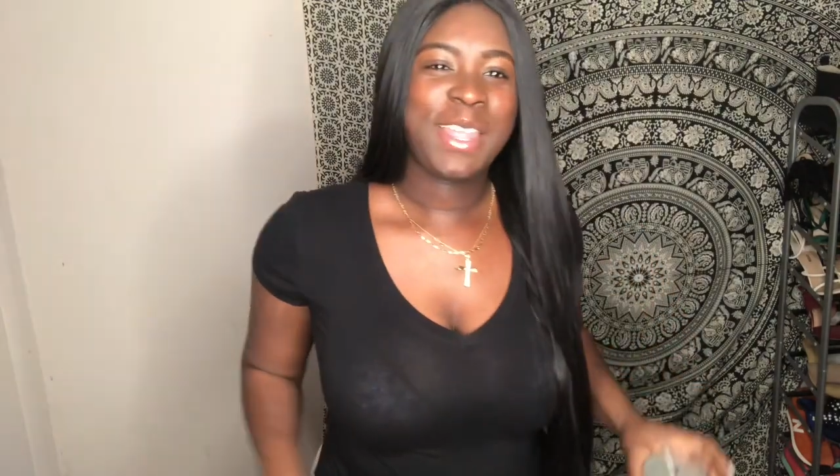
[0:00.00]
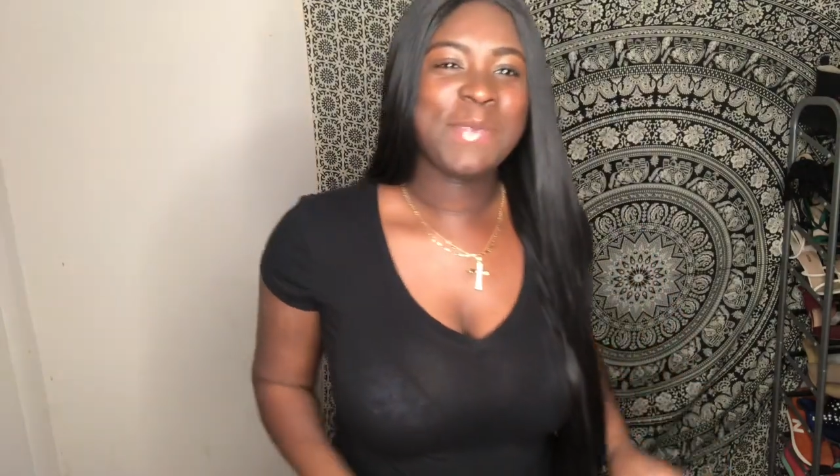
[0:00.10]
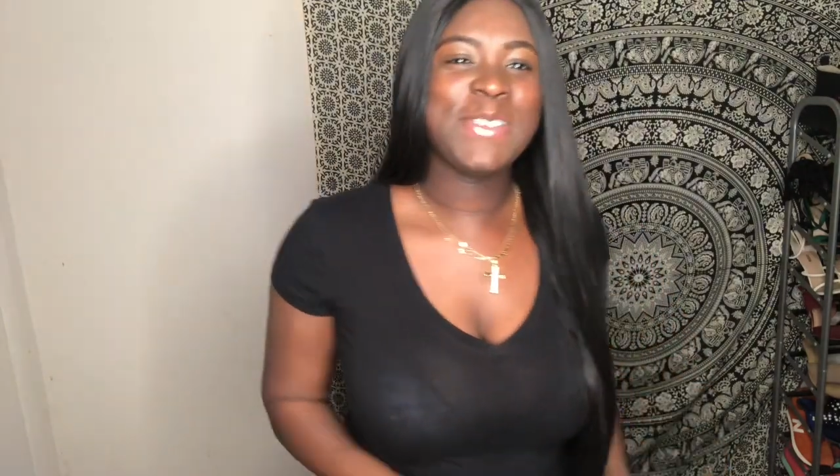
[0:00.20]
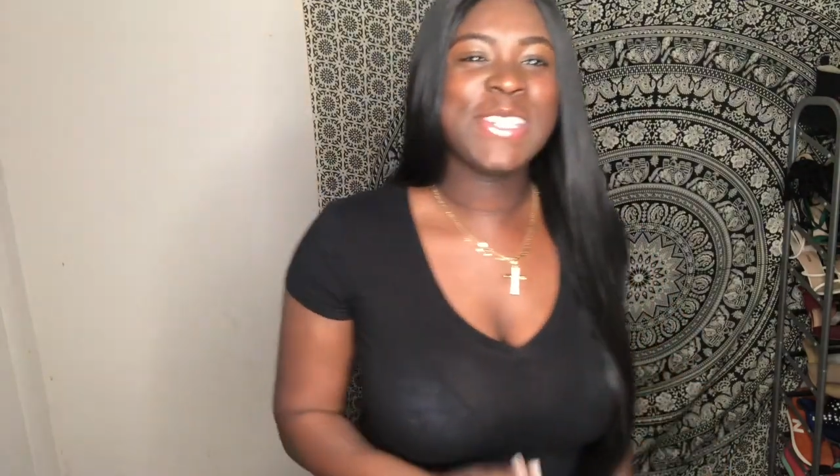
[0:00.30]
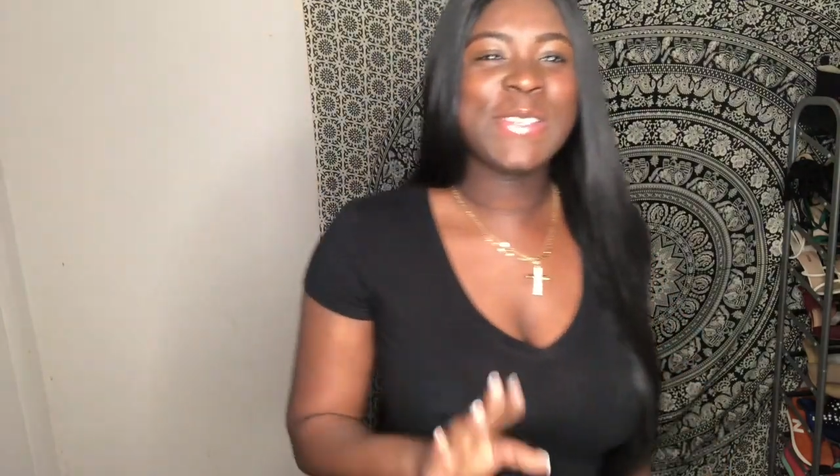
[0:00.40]

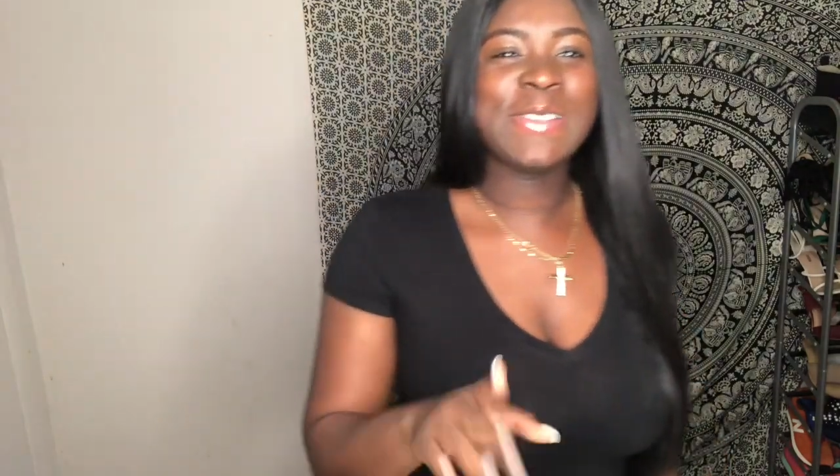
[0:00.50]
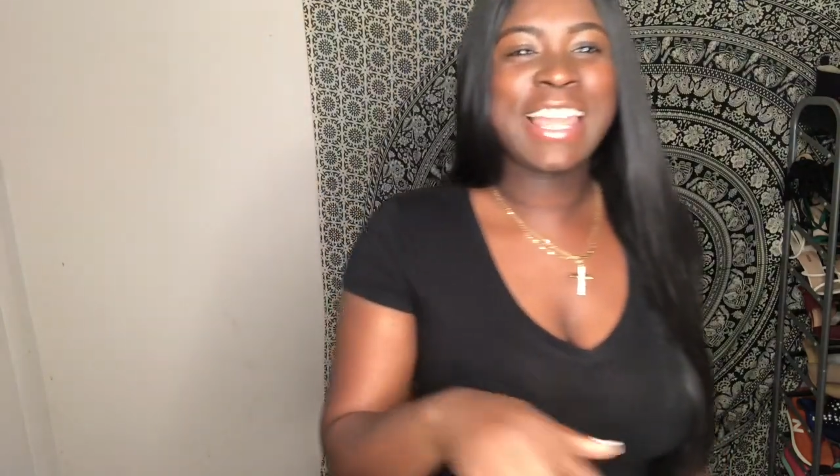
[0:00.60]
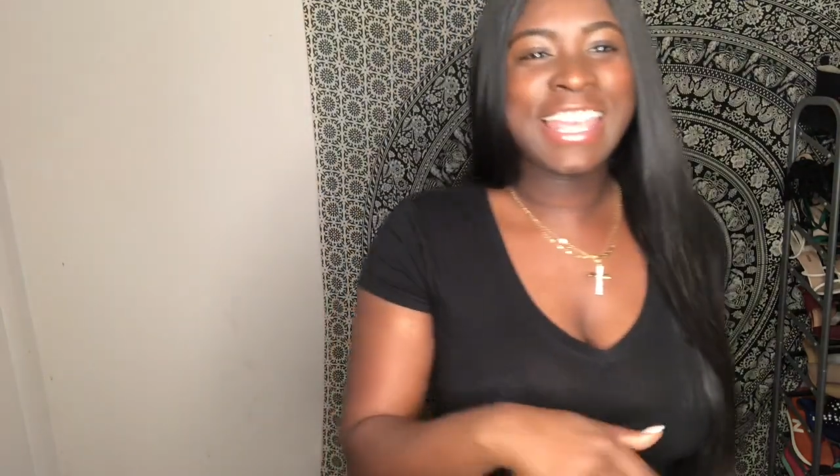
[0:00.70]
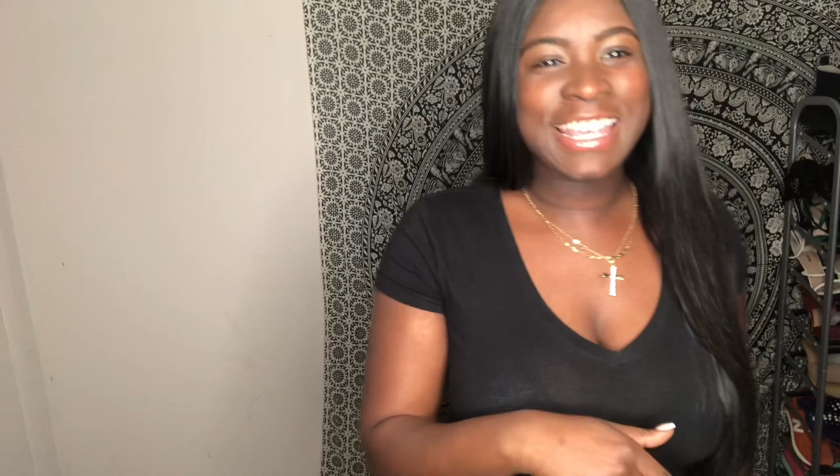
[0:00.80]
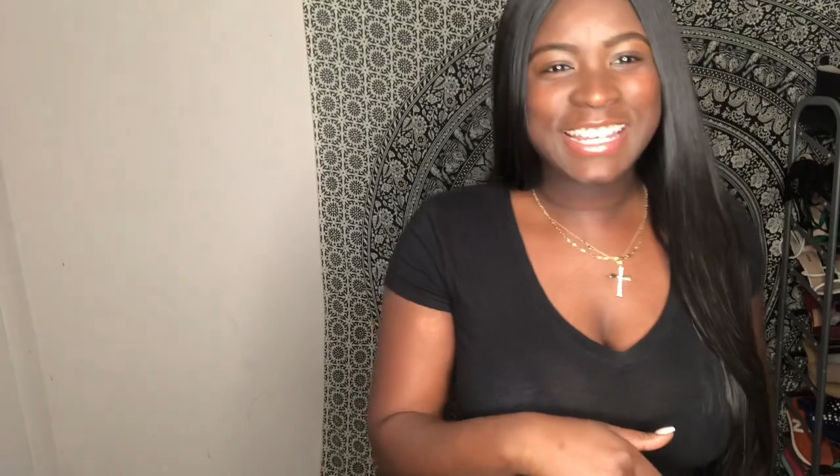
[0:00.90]
Make sure you
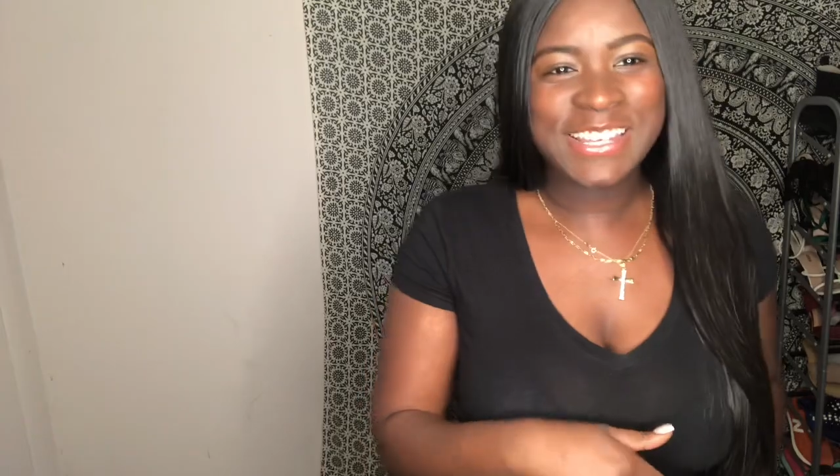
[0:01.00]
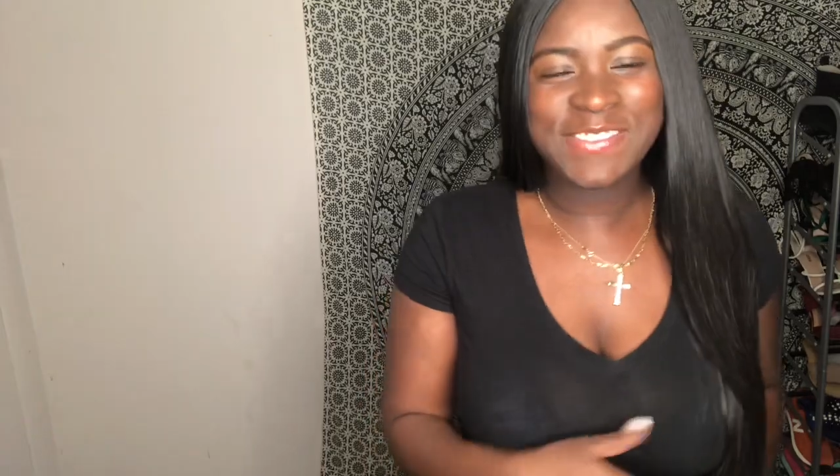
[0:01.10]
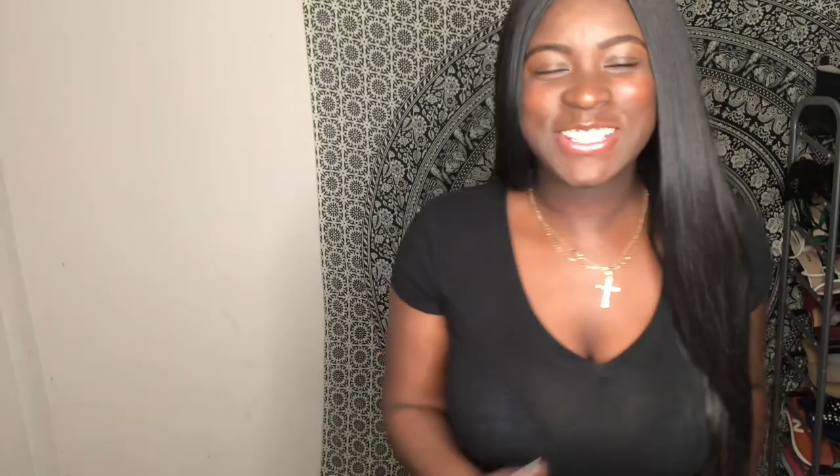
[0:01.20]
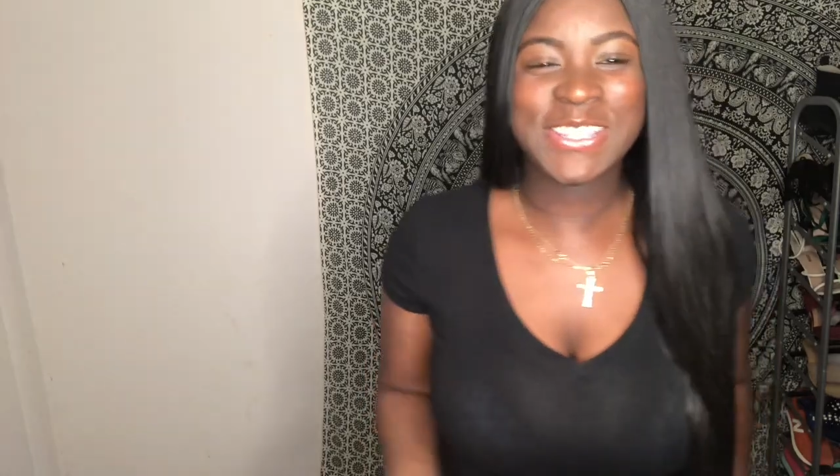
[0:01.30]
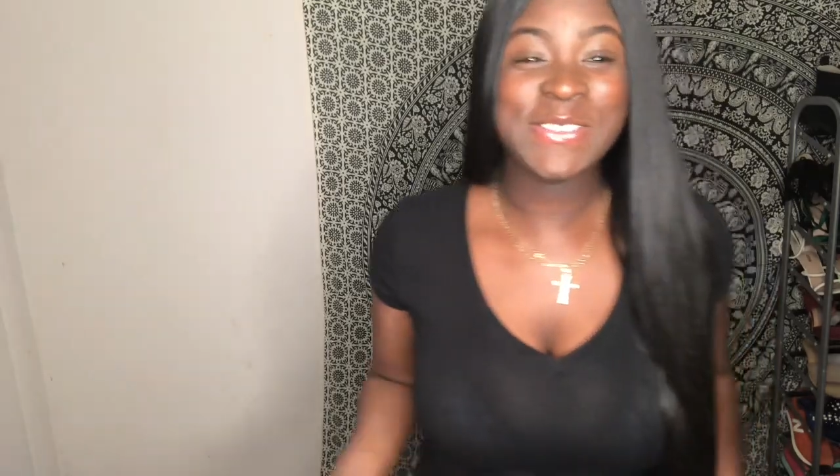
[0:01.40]
like.
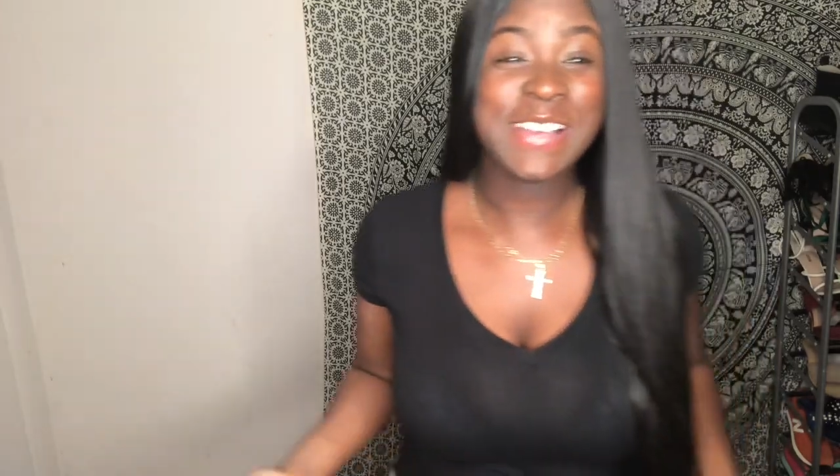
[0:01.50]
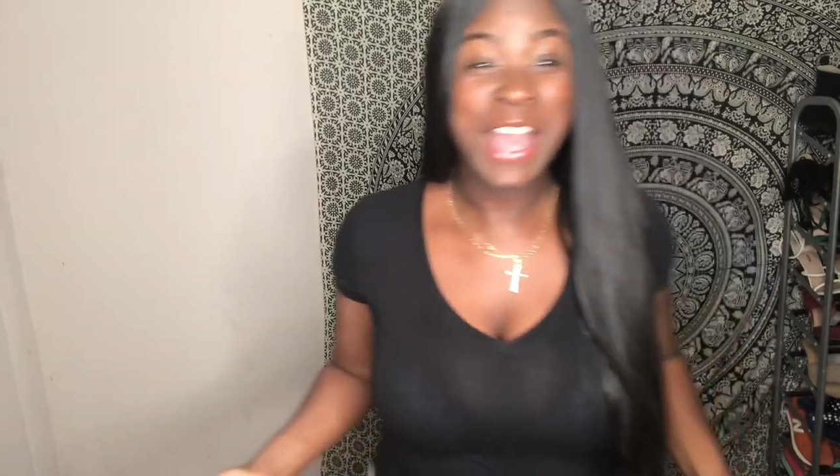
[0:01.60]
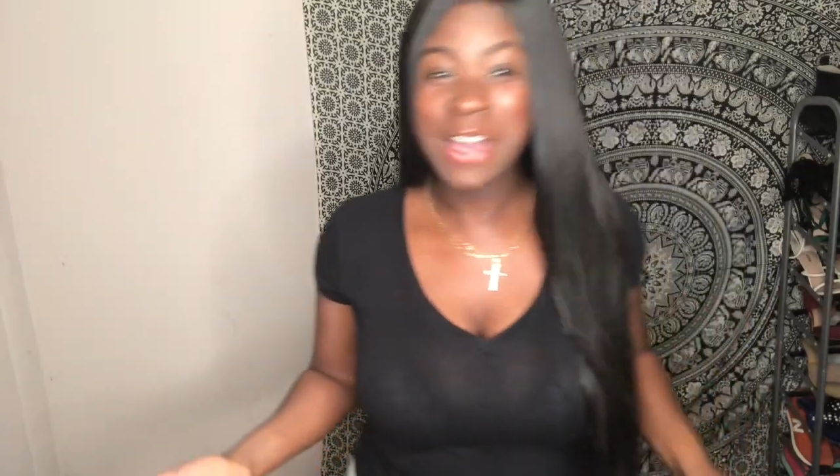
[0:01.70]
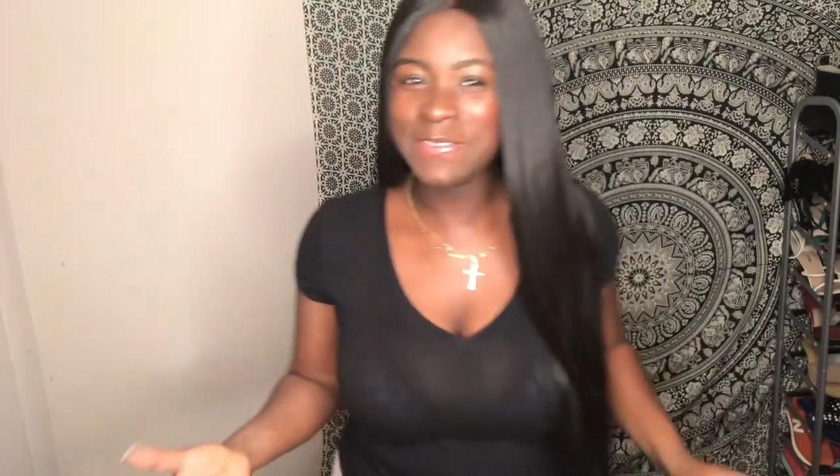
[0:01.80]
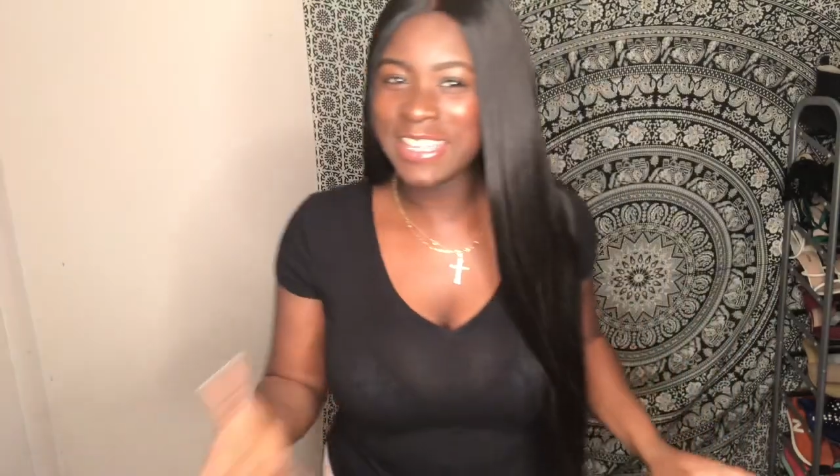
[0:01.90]
Make sure you
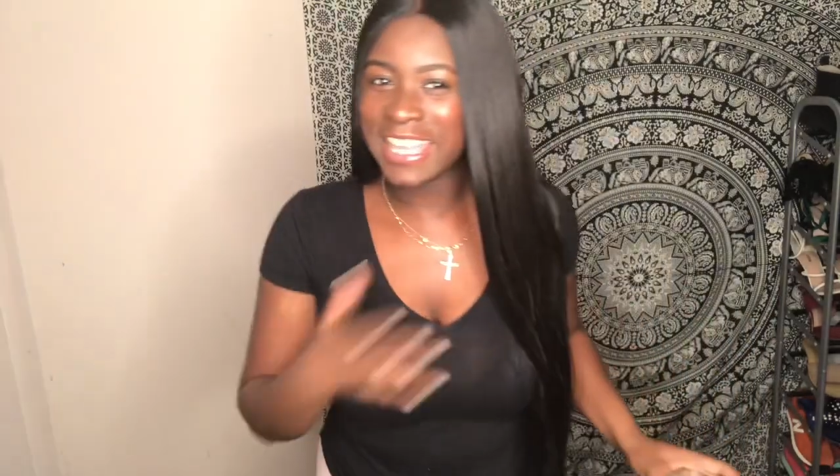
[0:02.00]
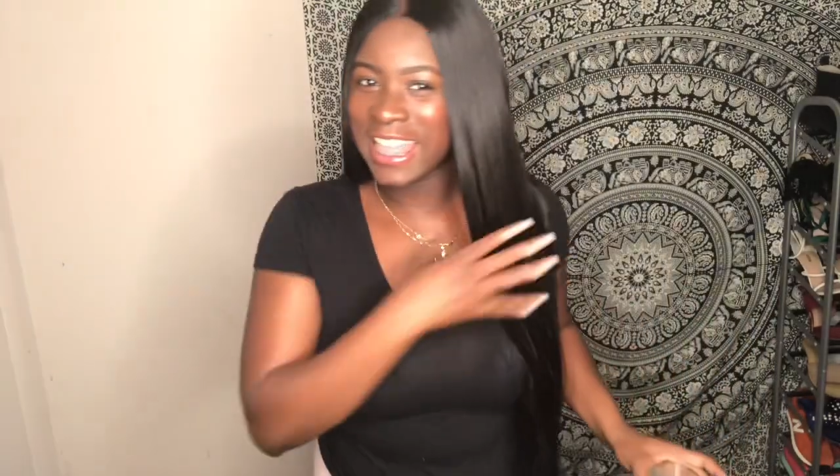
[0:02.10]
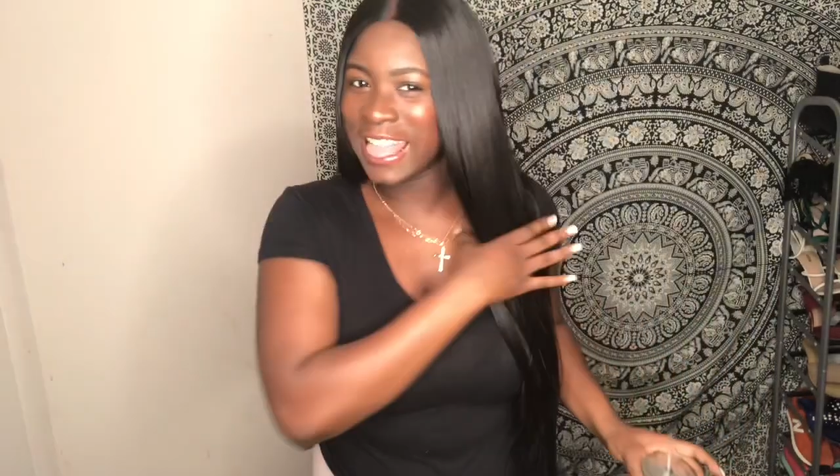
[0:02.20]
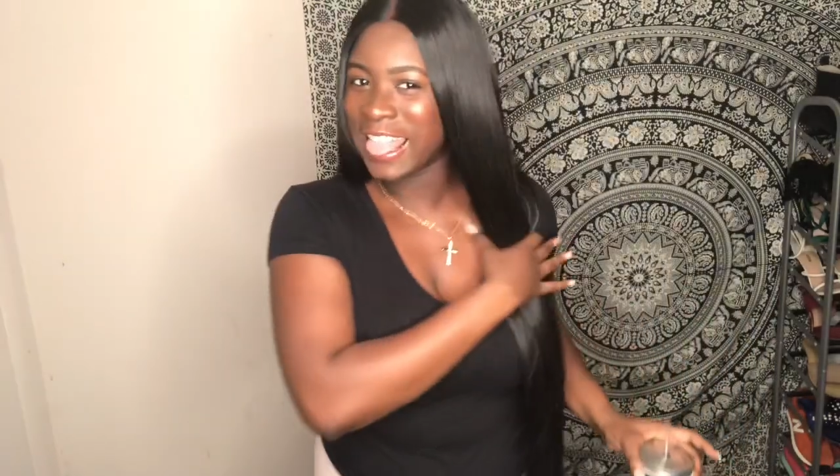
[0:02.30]
comment.